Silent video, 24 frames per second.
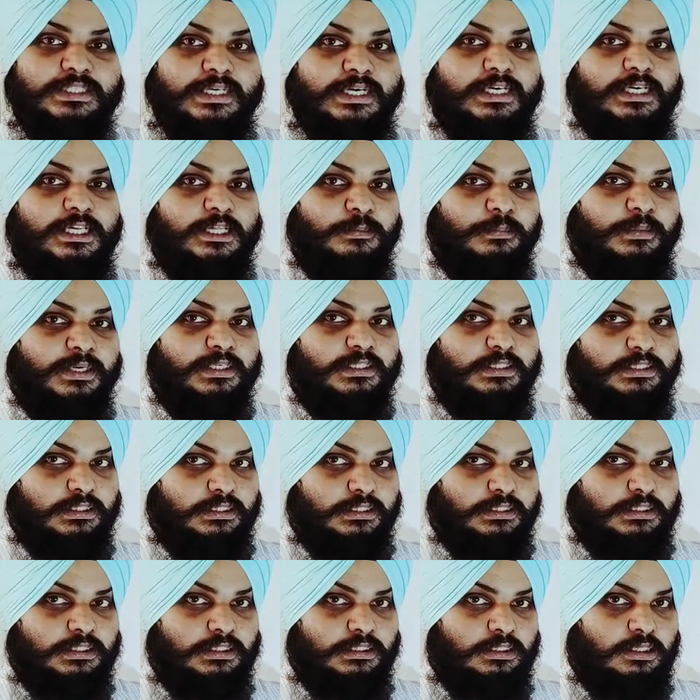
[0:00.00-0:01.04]

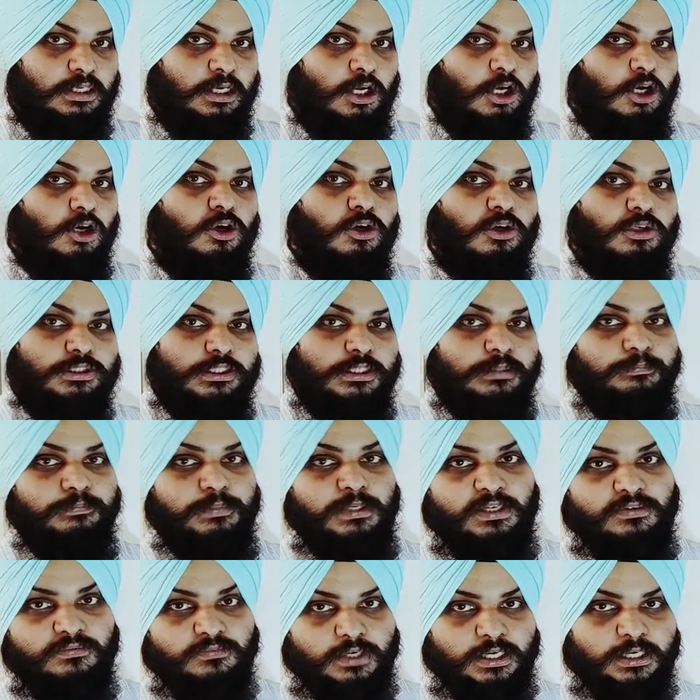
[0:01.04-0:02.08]
centimeter or
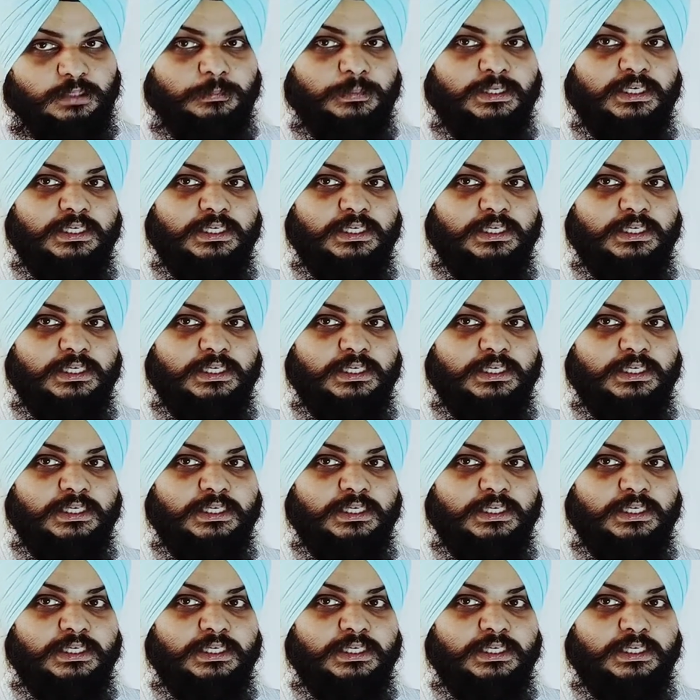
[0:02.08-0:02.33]
simply 1